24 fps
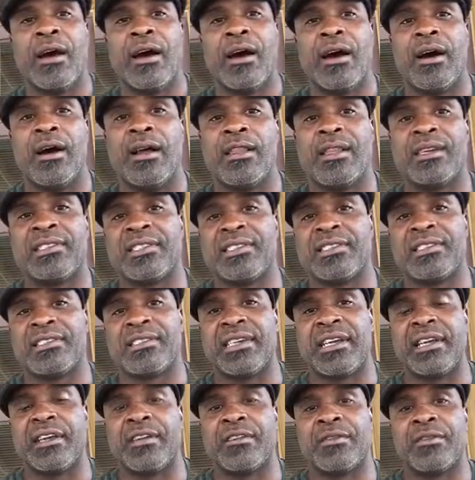Let's just
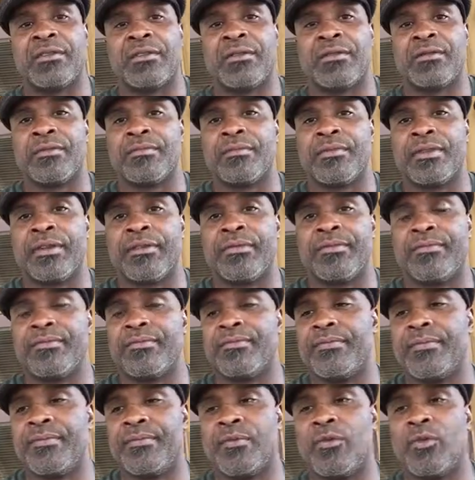say your
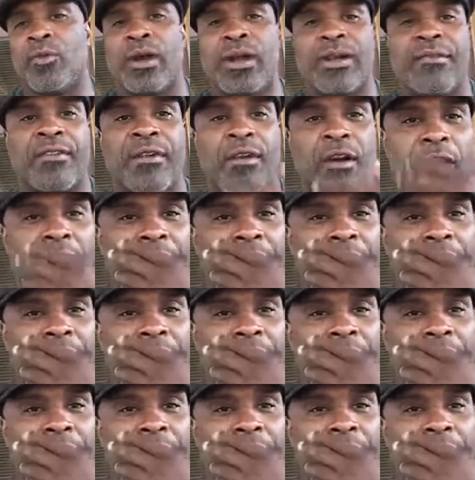whatever